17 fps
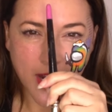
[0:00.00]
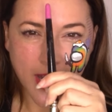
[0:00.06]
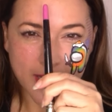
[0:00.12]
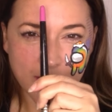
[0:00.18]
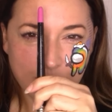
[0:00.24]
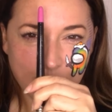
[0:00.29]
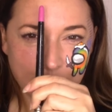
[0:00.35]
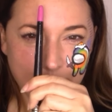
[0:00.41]
I
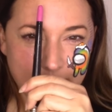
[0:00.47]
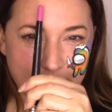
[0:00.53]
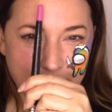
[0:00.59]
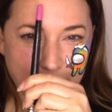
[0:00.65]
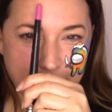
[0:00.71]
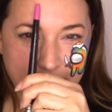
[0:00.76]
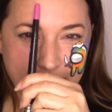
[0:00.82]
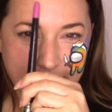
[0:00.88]
don't really
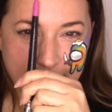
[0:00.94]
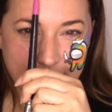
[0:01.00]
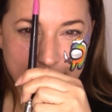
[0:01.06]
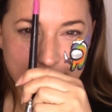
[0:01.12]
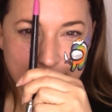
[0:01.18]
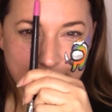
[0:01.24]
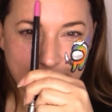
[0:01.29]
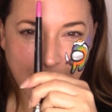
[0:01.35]
want it like
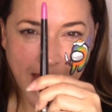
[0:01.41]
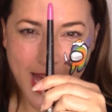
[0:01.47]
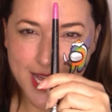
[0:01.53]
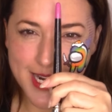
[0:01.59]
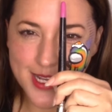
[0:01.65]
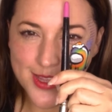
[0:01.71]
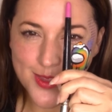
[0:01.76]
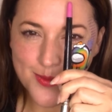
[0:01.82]

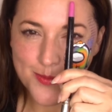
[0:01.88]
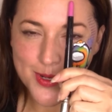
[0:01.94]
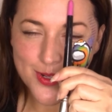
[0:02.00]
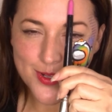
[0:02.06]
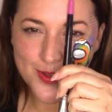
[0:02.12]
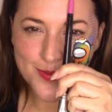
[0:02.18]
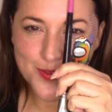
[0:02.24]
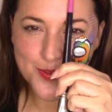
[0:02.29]
flat in the
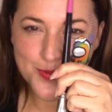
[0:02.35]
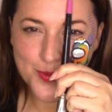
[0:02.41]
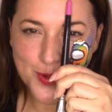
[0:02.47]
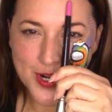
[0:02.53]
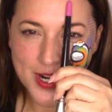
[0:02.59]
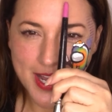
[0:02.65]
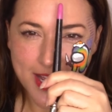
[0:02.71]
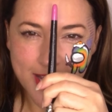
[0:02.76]
middle of the
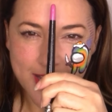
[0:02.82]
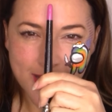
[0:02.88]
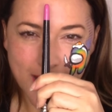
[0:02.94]
forehead.